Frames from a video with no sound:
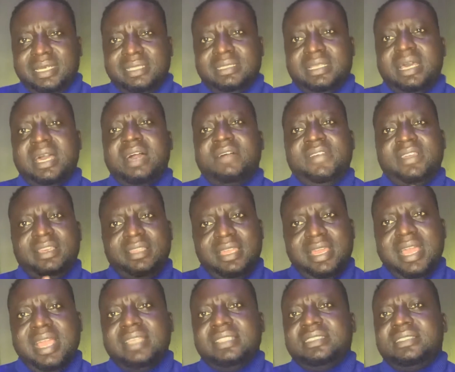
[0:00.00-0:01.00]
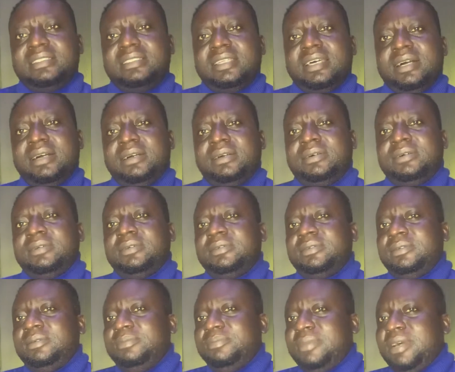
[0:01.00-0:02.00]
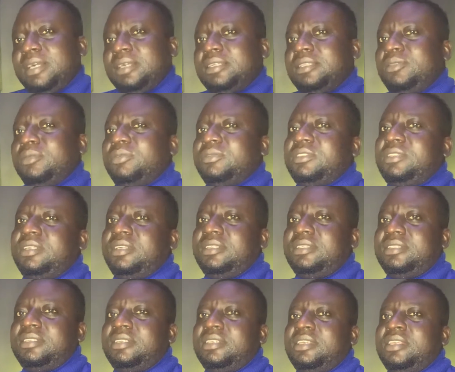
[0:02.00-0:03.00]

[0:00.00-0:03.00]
I have a client that back in those days,